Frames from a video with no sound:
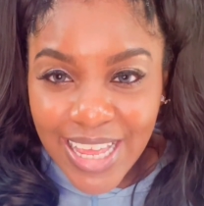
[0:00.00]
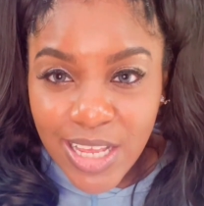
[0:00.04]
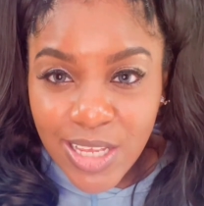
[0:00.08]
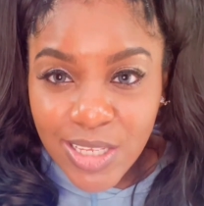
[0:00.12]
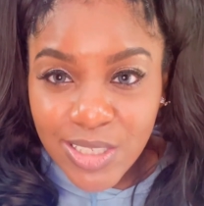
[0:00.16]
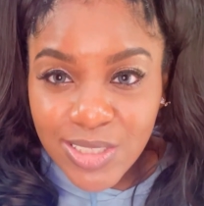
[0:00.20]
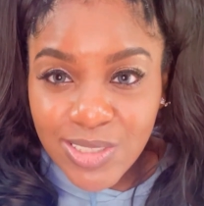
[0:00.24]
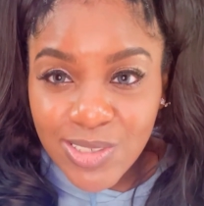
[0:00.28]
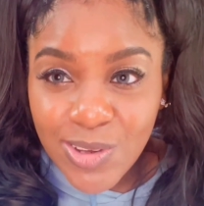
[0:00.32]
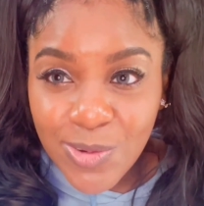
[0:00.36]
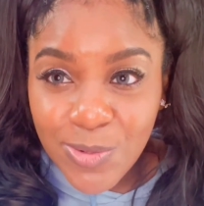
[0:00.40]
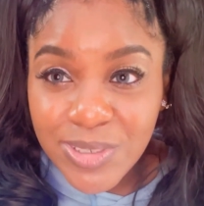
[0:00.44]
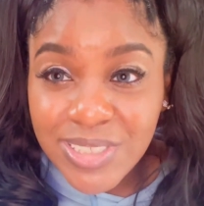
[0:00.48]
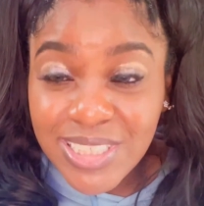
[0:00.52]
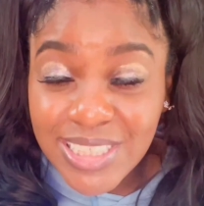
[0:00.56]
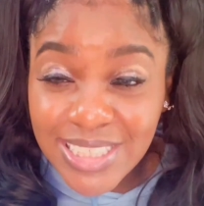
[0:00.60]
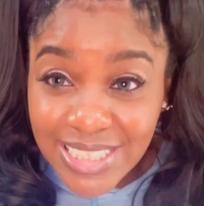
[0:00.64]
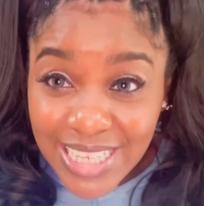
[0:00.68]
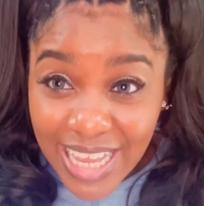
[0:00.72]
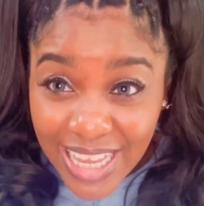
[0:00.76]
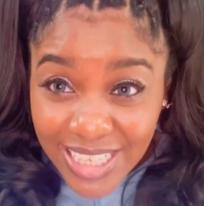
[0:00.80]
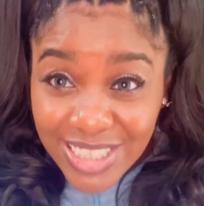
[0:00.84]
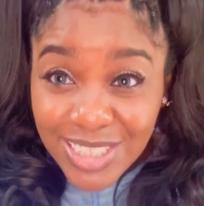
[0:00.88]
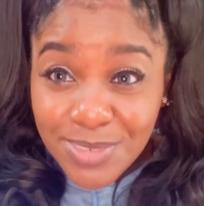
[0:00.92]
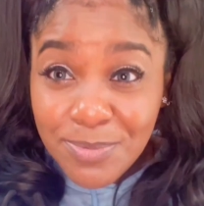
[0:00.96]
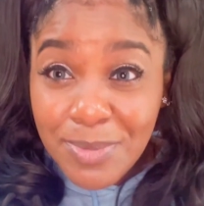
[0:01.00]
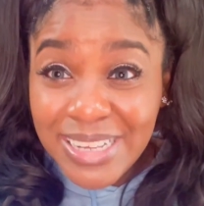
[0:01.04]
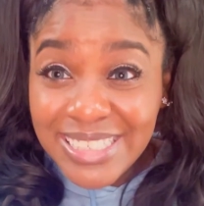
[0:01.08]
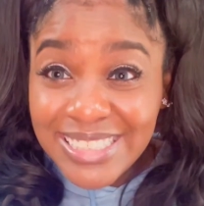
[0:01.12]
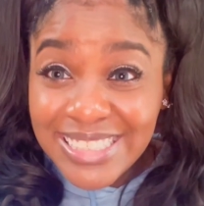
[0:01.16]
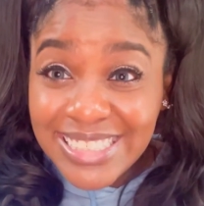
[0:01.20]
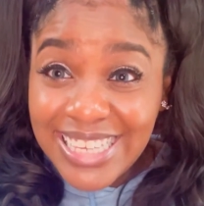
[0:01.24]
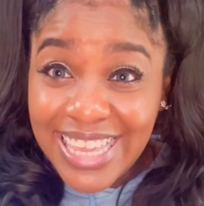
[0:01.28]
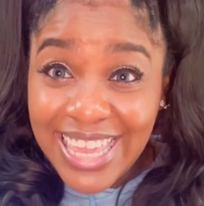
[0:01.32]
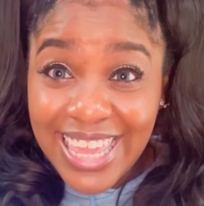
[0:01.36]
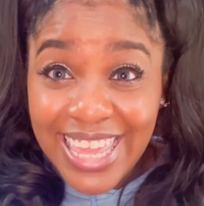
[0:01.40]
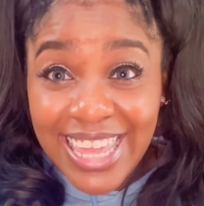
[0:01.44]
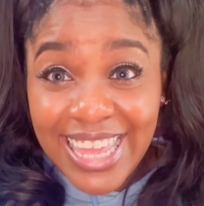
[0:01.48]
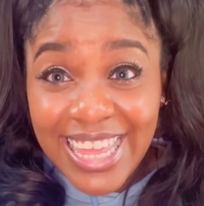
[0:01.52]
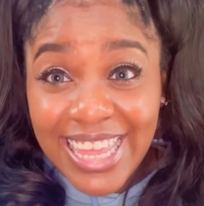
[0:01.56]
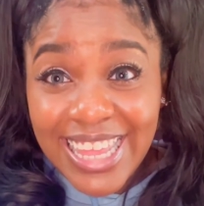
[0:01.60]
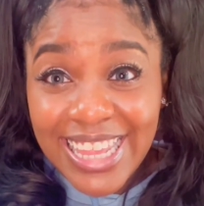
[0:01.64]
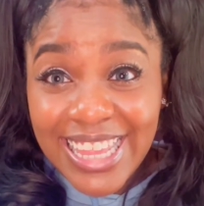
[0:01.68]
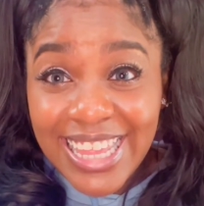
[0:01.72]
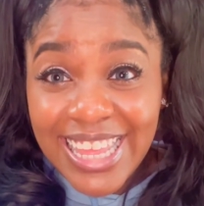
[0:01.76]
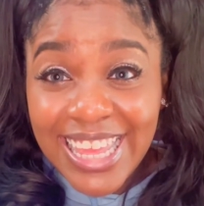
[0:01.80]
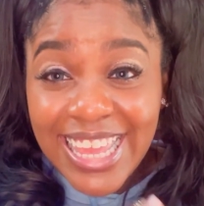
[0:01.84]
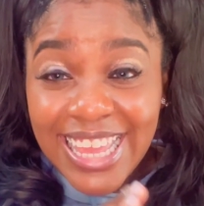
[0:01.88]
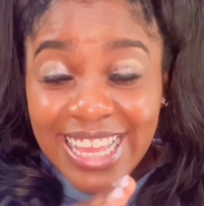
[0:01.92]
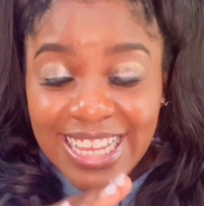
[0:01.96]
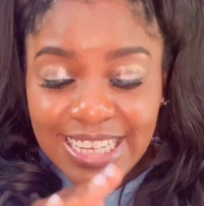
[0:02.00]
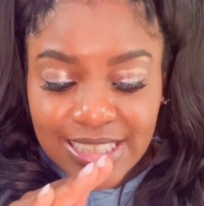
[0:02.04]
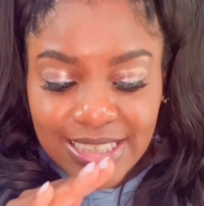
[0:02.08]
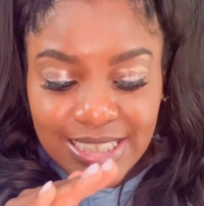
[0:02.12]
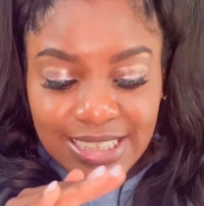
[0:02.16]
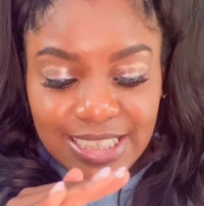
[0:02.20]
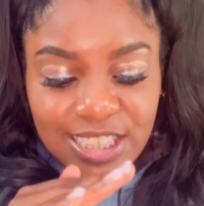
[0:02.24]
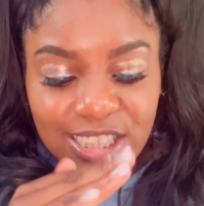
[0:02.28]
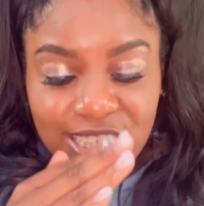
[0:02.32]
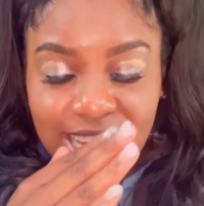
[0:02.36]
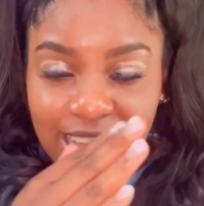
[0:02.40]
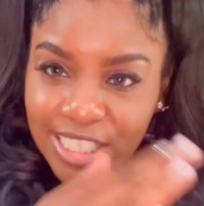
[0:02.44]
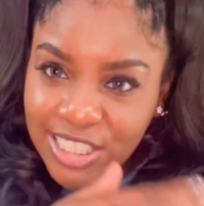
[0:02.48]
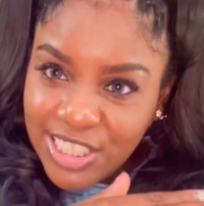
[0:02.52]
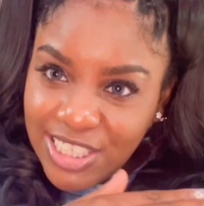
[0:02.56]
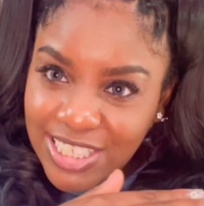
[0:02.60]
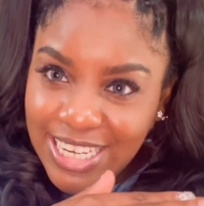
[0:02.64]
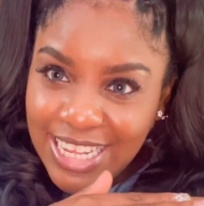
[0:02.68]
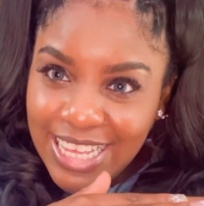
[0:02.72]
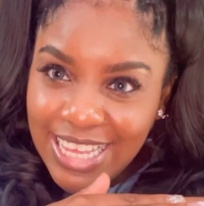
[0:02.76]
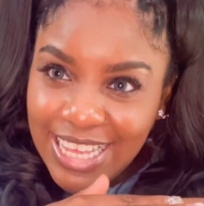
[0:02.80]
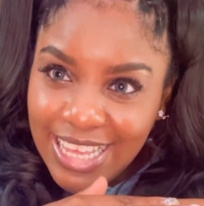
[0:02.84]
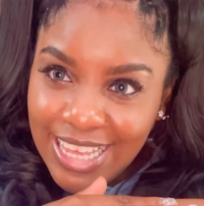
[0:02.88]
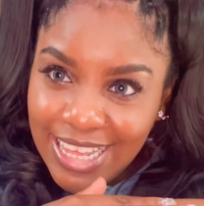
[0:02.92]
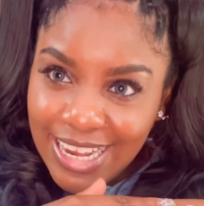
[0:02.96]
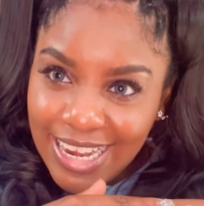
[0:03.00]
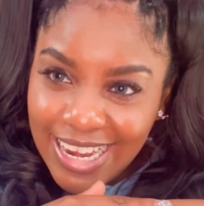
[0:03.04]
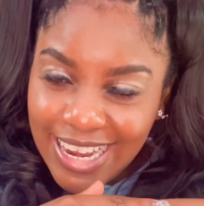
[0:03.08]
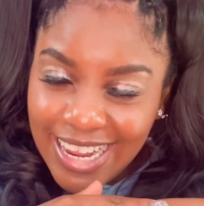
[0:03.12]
So when she touched my skin, she touched it